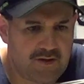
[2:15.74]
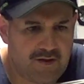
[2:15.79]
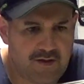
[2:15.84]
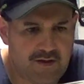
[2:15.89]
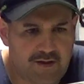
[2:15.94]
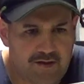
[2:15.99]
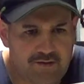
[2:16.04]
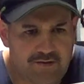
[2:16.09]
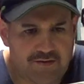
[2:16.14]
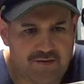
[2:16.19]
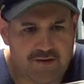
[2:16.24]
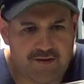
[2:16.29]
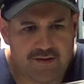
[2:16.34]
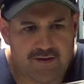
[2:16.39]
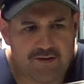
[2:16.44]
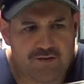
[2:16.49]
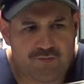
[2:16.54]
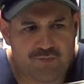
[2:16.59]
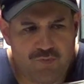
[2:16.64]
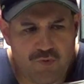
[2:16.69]
And it said
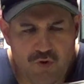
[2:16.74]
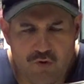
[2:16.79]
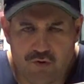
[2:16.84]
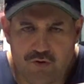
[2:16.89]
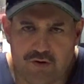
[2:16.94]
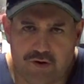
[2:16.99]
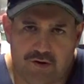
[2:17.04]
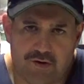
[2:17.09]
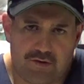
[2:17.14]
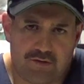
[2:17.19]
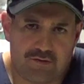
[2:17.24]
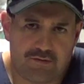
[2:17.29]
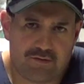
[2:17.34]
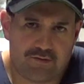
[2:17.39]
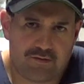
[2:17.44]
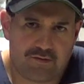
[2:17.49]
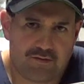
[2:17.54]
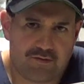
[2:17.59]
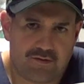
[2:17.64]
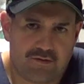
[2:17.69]
this motor
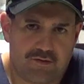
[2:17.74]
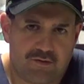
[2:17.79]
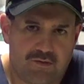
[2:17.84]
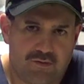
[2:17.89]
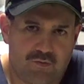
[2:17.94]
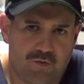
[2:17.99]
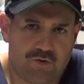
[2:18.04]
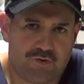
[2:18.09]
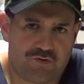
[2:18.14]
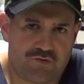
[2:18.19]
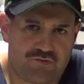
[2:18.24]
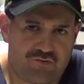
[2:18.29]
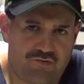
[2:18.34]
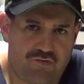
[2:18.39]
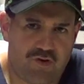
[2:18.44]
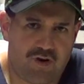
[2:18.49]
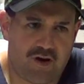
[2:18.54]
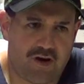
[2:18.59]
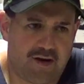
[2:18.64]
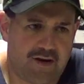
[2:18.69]
was
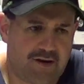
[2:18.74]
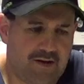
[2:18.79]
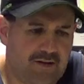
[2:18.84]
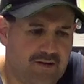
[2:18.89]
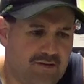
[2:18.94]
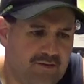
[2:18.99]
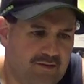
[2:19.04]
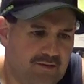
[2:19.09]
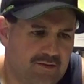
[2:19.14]
drawing